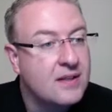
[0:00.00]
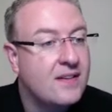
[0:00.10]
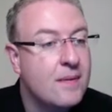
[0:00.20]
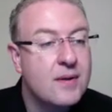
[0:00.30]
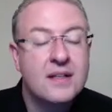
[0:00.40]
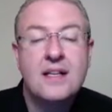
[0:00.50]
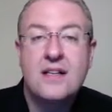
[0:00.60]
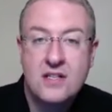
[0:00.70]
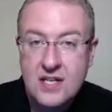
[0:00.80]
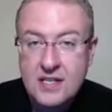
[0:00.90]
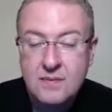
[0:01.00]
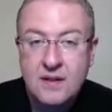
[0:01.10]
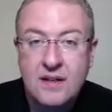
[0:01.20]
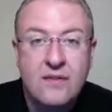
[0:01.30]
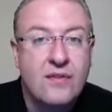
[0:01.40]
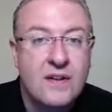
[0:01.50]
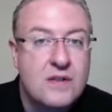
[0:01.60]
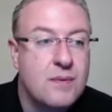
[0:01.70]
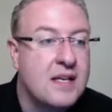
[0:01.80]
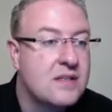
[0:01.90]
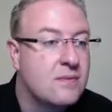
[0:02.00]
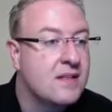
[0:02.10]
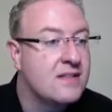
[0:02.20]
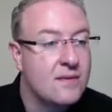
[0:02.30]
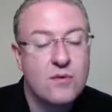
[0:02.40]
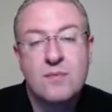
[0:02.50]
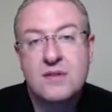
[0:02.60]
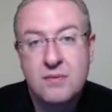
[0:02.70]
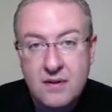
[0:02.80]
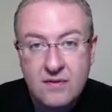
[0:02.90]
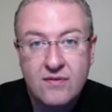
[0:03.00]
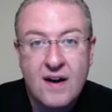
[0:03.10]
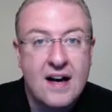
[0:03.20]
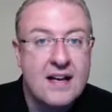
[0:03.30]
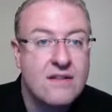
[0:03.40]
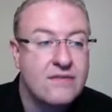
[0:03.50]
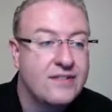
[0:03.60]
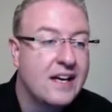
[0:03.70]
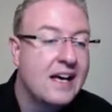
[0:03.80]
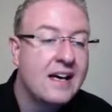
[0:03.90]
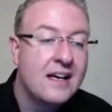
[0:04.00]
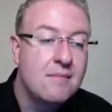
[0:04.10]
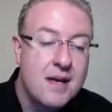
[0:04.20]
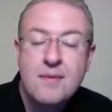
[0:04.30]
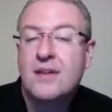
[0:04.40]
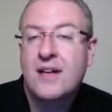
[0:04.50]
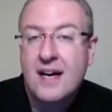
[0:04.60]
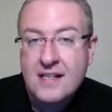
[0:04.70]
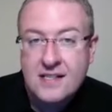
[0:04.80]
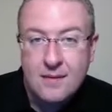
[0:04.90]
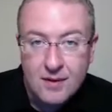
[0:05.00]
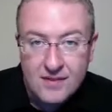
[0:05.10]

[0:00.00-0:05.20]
Typically, the adjustment on a finished basement is somewhere between five maybe on the high side about